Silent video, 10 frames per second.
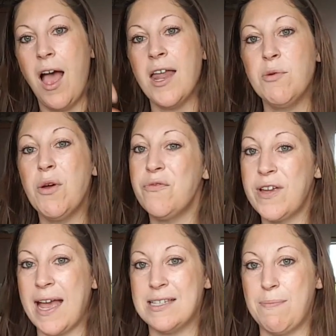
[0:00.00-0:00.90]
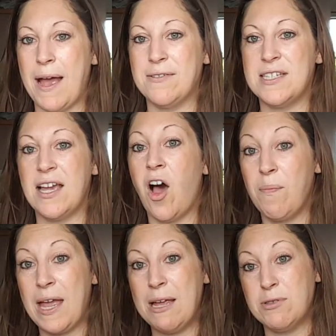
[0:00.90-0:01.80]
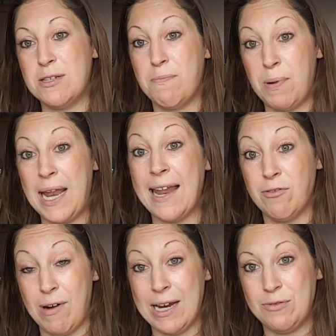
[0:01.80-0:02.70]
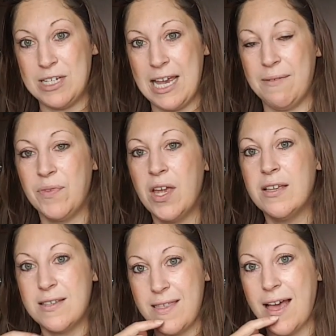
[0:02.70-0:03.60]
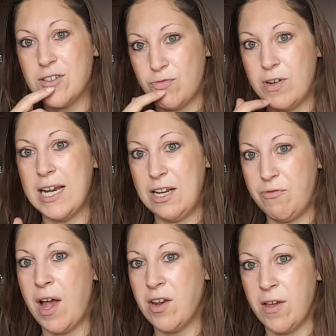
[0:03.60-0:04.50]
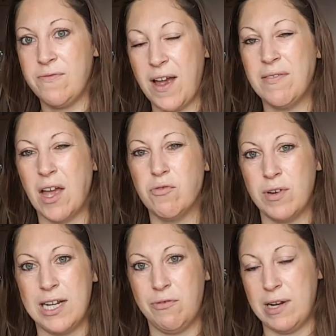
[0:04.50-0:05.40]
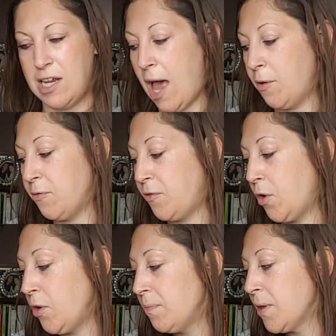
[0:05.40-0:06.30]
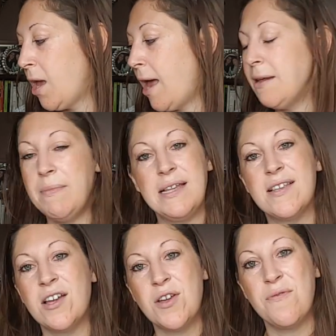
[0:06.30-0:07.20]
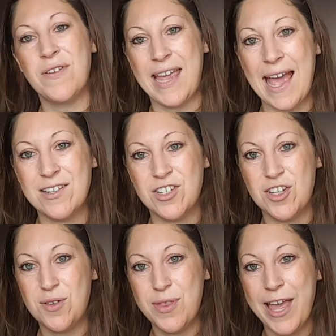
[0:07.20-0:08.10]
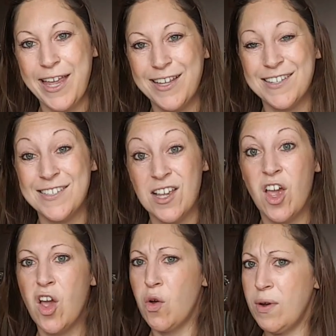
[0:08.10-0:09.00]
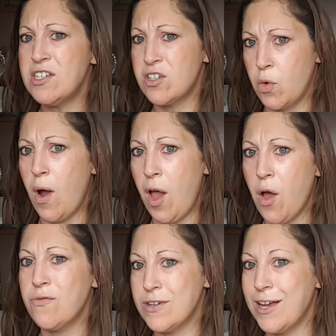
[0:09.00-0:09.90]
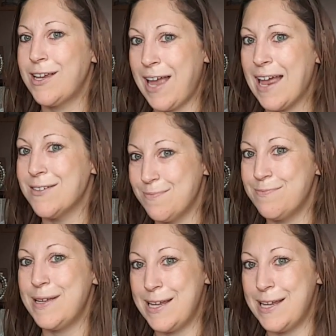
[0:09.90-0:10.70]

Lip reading: And I won't forget about it, I'll be able to plan around it. So that's really, and I find that really, really helpful. And it means that I don't forget to do things, which quite often I can